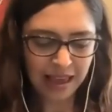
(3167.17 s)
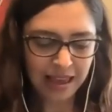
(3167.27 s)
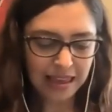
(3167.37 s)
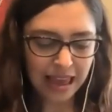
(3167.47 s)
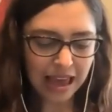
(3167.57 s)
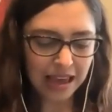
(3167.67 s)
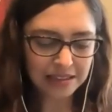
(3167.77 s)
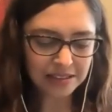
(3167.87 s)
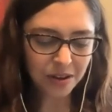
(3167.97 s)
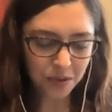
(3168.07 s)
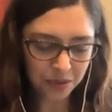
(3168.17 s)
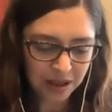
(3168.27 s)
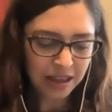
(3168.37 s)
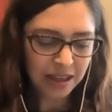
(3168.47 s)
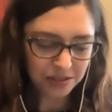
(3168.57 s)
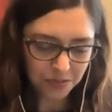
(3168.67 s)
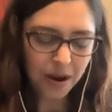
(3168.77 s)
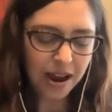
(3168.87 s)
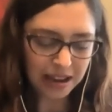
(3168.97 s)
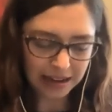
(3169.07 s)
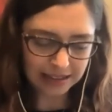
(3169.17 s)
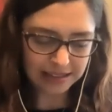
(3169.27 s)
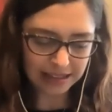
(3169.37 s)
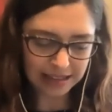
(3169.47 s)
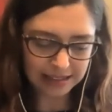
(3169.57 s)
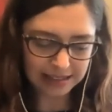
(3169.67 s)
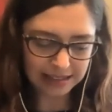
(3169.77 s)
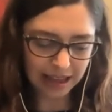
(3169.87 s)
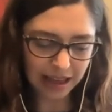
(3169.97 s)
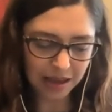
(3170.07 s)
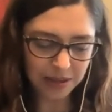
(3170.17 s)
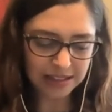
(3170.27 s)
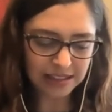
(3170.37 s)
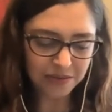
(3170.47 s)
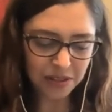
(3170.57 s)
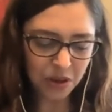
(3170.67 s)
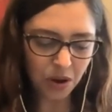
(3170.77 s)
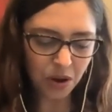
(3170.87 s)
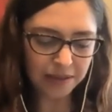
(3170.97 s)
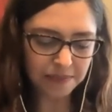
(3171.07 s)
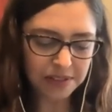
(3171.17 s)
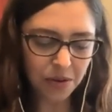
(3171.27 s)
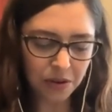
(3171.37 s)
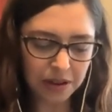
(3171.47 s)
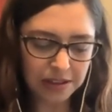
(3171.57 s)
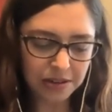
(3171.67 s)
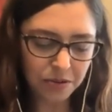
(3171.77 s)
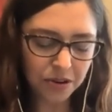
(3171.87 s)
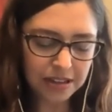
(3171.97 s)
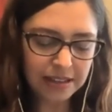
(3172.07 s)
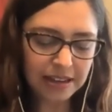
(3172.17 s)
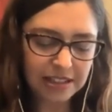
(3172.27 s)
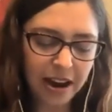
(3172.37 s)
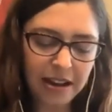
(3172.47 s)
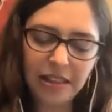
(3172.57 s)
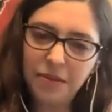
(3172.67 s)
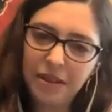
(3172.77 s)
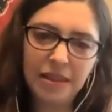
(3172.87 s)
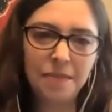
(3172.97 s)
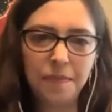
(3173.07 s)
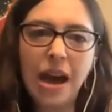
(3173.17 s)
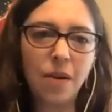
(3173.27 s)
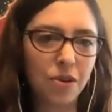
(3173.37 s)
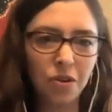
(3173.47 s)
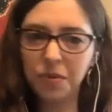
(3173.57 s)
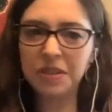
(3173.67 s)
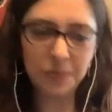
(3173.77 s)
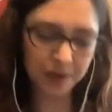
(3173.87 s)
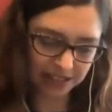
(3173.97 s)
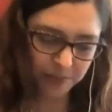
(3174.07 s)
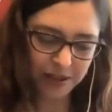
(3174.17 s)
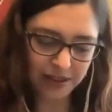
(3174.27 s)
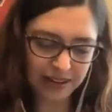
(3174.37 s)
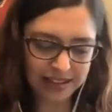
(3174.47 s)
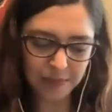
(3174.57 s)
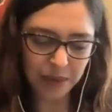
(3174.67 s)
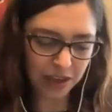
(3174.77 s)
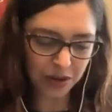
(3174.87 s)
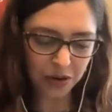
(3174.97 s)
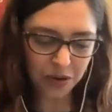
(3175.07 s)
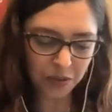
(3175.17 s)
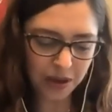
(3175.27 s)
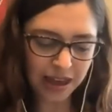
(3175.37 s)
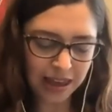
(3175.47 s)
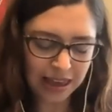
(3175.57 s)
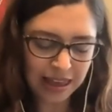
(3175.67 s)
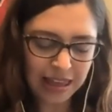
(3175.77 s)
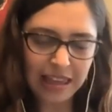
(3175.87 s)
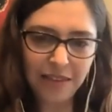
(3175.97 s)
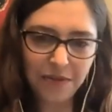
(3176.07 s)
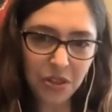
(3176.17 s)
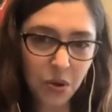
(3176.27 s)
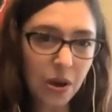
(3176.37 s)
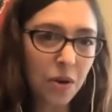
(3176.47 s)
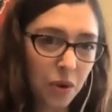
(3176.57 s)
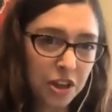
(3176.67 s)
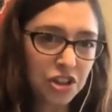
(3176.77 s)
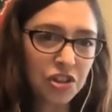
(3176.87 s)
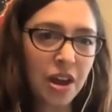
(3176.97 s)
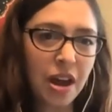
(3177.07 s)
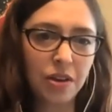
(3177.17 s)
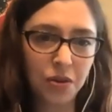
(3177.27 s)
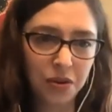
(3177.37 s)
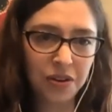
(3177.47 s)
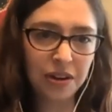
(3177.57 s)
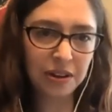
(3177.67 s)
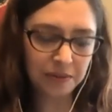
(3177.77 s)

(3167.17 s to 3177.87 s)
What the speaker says: Yeah. So right. It's even though nor is it entirely within power or responsibility to make it go away, even though I wish I could.